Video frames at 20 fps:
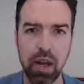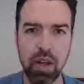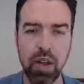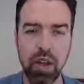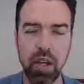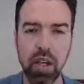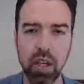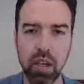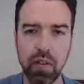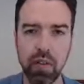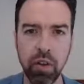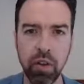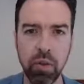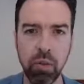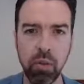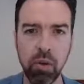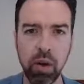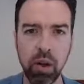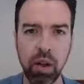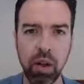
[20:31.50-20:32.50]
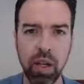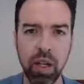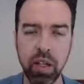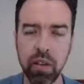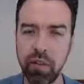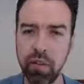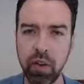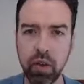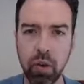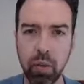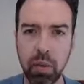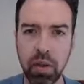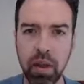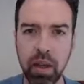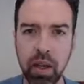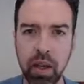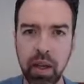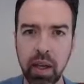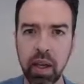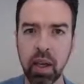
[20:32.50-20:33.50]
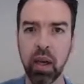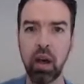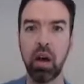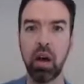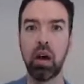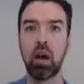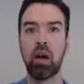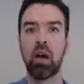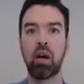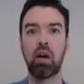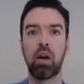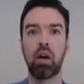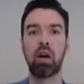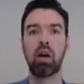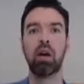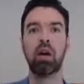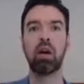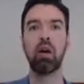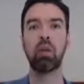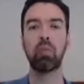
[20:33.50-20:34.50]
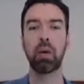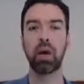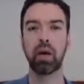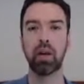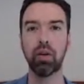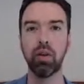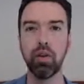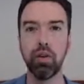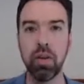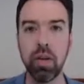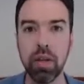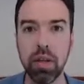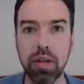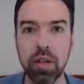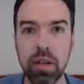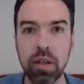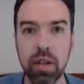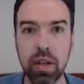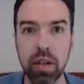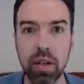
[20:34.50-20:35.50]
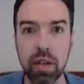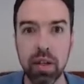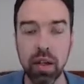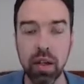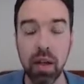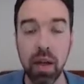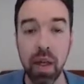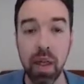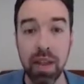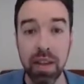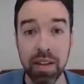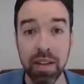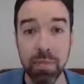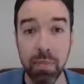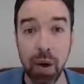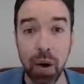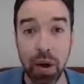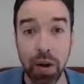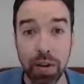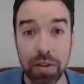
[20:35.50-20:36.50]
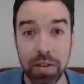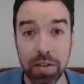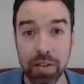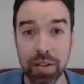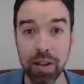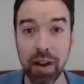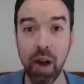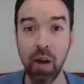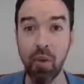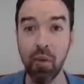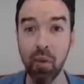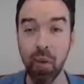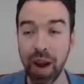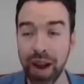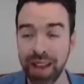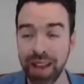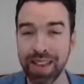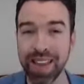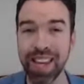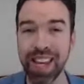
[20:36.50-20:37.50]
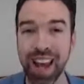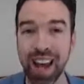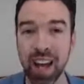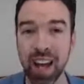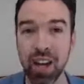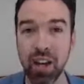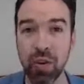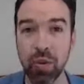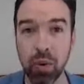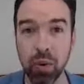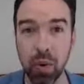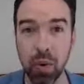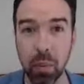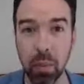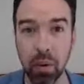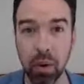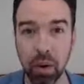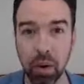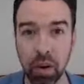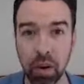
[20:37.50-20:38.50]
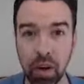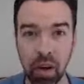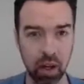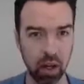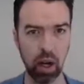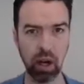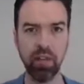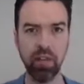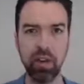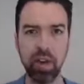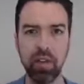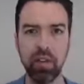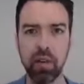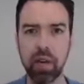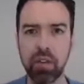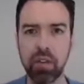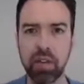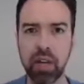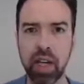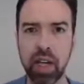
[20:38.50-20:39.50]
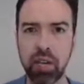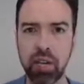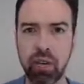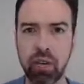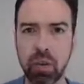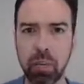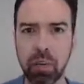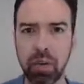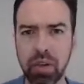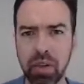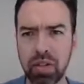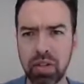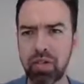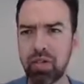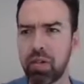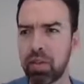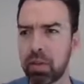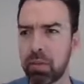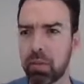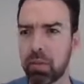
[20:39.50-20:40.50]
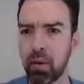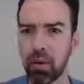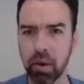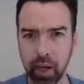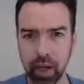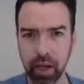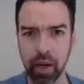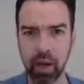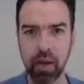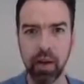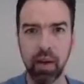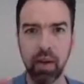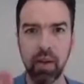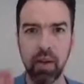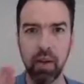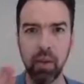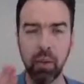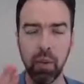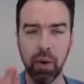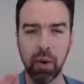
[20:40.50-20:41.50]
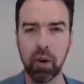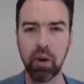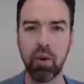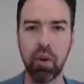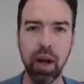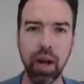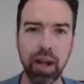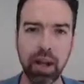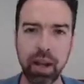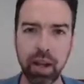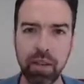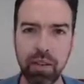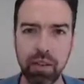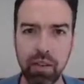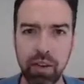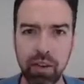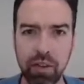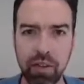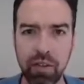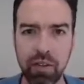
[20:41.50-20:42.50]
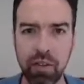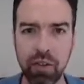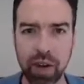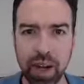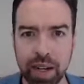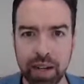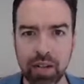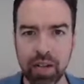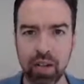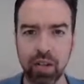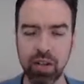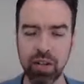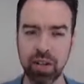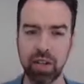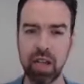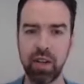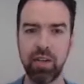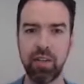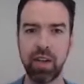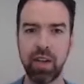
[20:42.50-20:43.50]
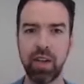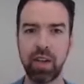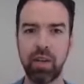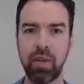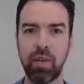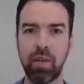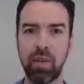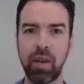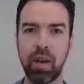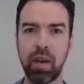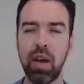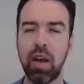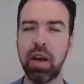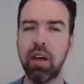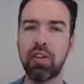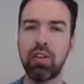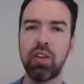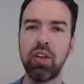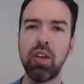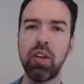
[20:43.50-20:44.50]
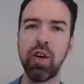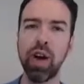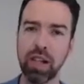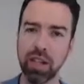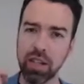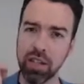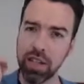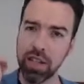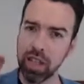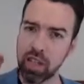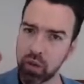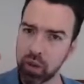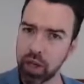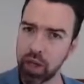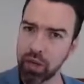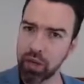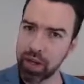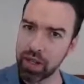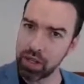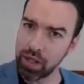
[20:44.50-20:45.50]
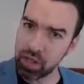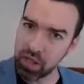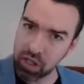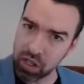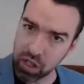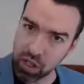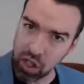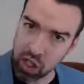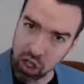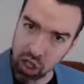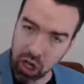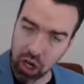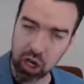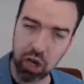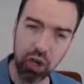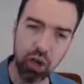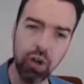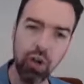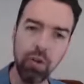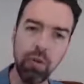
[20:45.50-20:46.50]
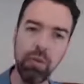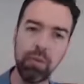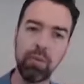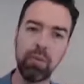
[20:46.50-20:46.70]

the interviewer will be thinking, oh my goodness, this person read the annual report. I've never read the annual report. It's really boring. What a great level of research they've done. So you're actually doing research to show